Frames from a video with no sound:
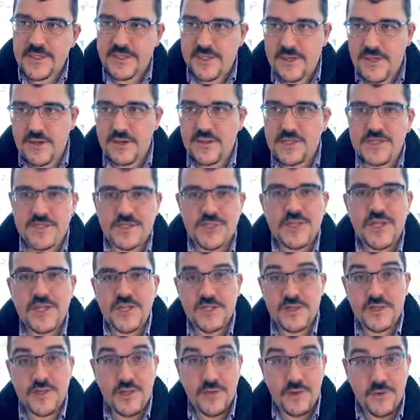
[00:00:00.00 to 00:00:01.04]
no, let's
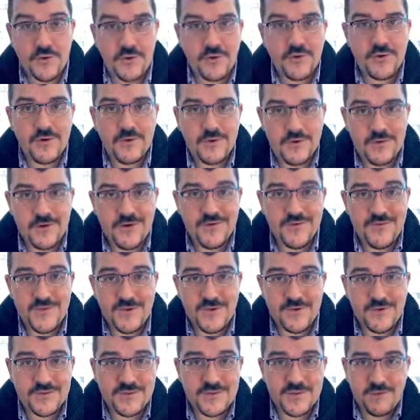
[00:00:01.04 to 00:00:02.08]
change the order of
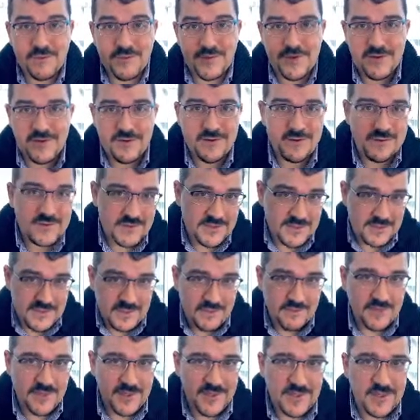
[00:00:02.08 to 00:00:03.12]
those, but
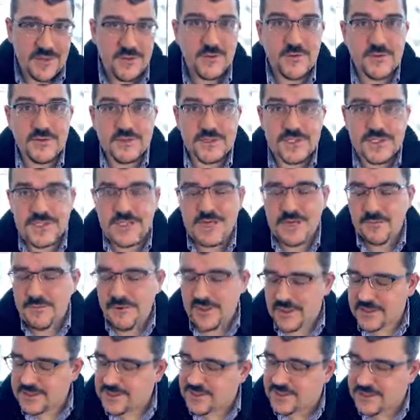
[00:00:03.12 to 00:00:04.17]
some of the old tick
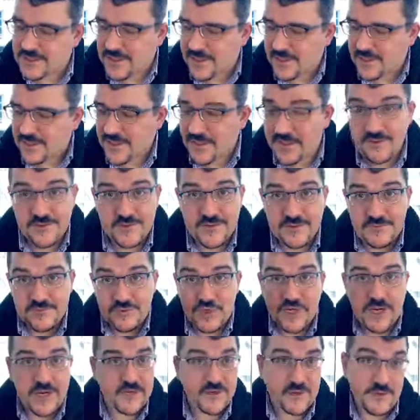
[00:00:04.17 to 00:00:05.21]
boxes got left
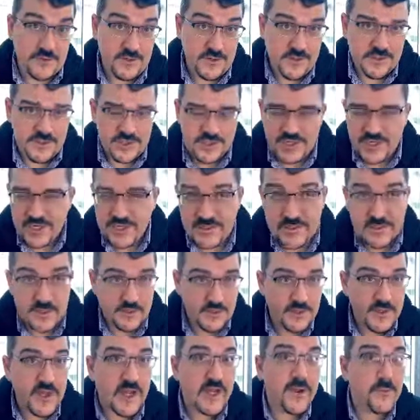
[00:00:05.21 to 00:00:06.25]
checked or unchecked, so
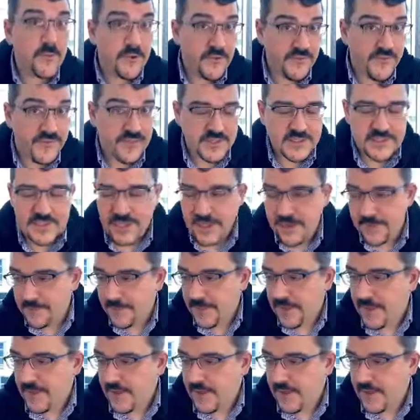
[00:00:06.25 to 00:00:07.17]
I will fix that.